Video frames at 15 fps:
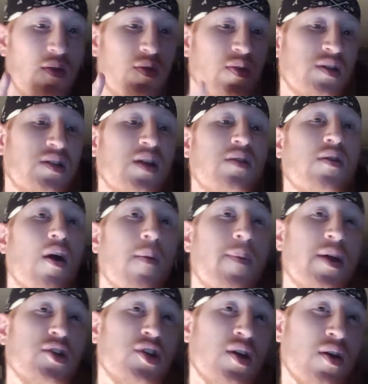the synth
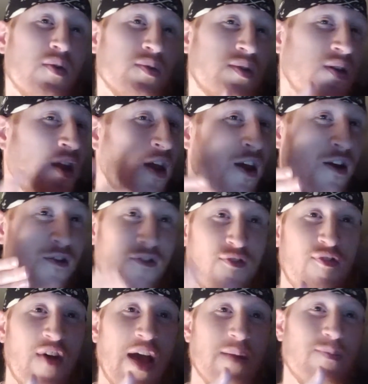arpeggios,
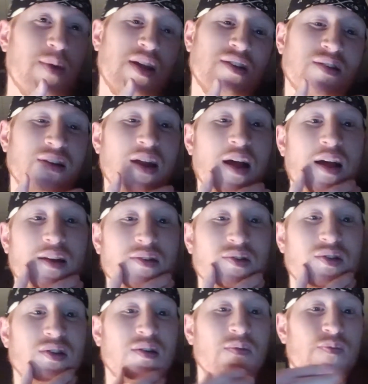fat bass
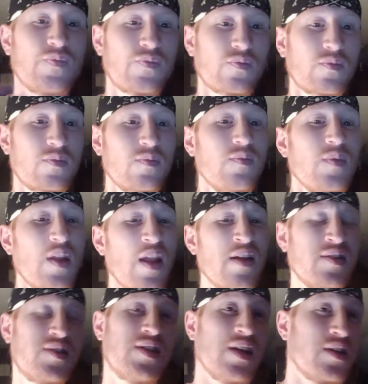lines,
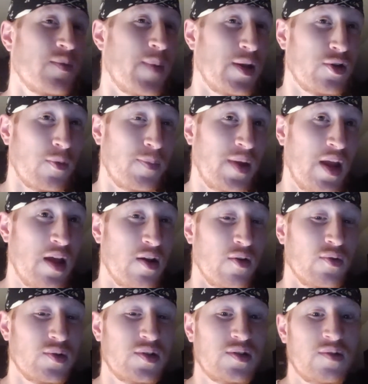sentimental
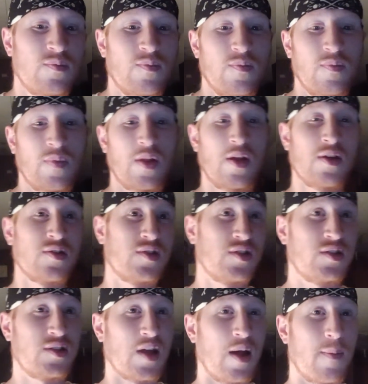pianos,
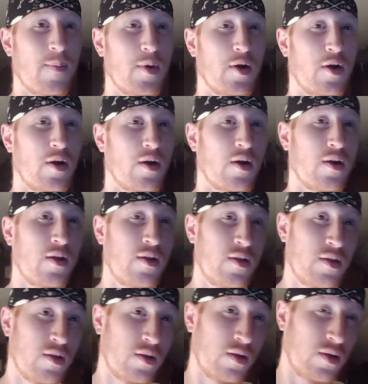somber
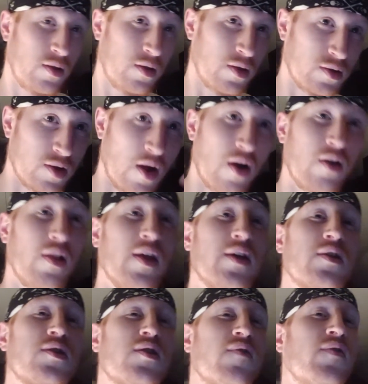guitar
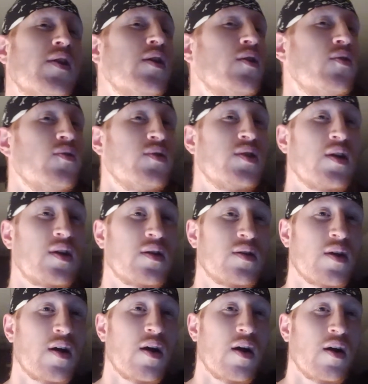licks of the acoustic
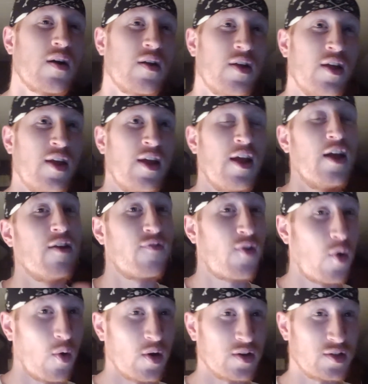guitar, and of
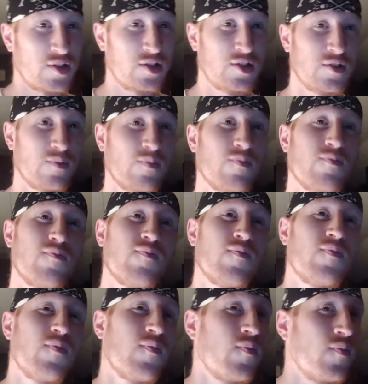course,
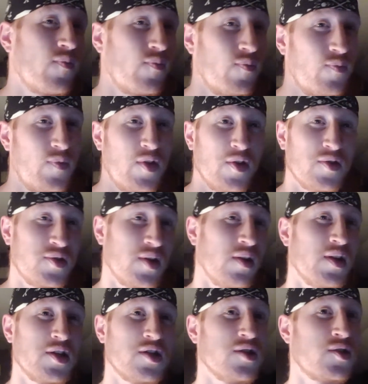those
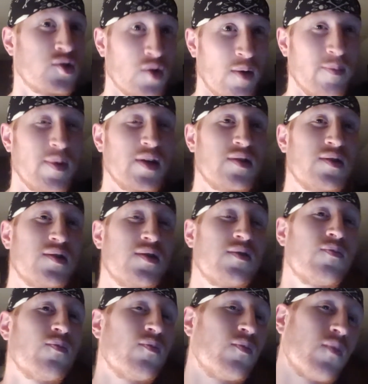delicious trumpets
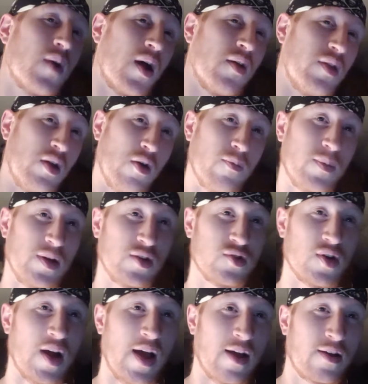on the opening
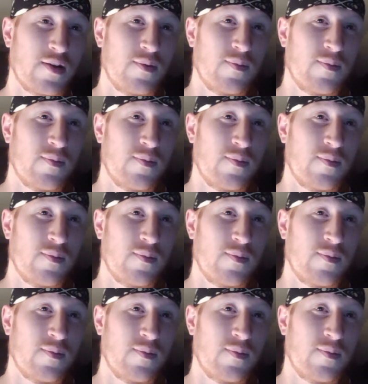track.